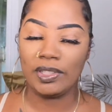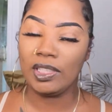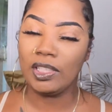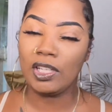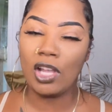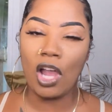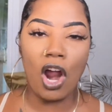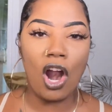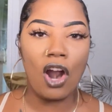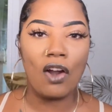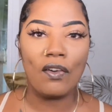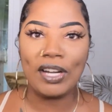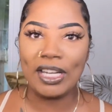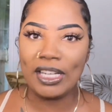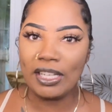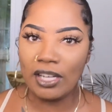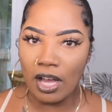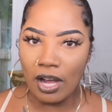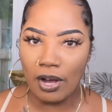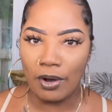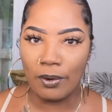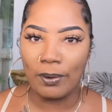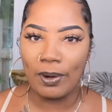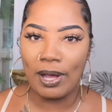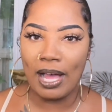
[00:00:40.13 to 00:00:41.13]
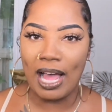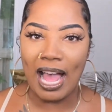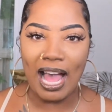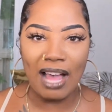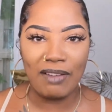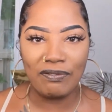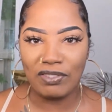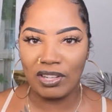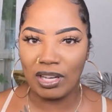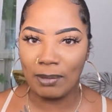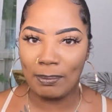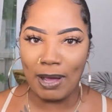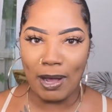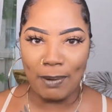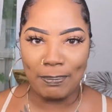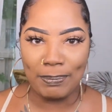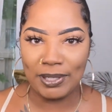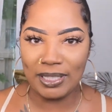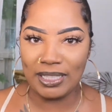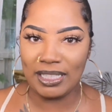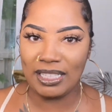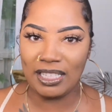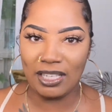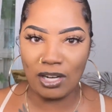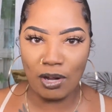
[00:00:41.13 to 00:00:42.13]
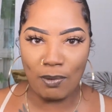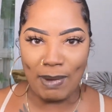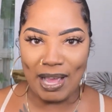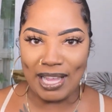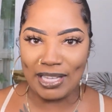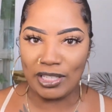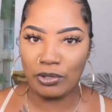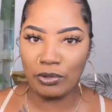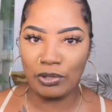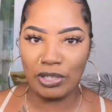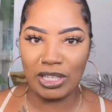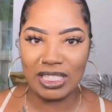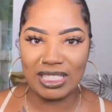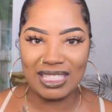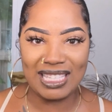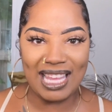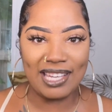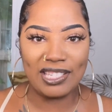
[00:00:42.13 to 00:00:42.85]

y'all already know how I feel about putting heat on my units.